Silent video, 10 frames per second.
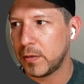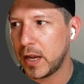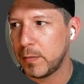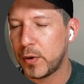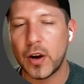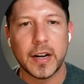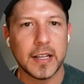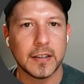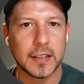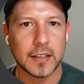I brought
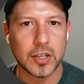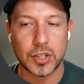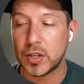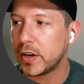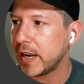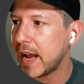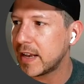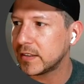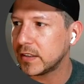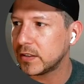in the started
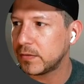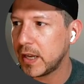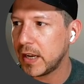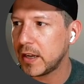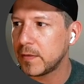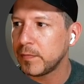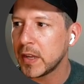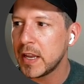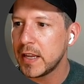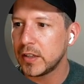assets, and
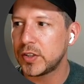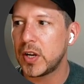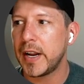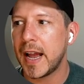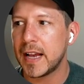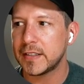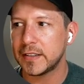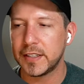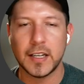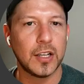the started
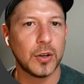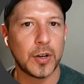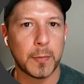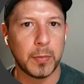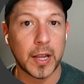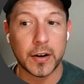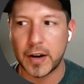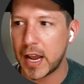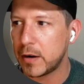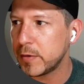assets include a
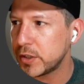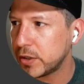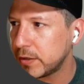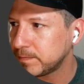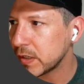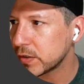player armature.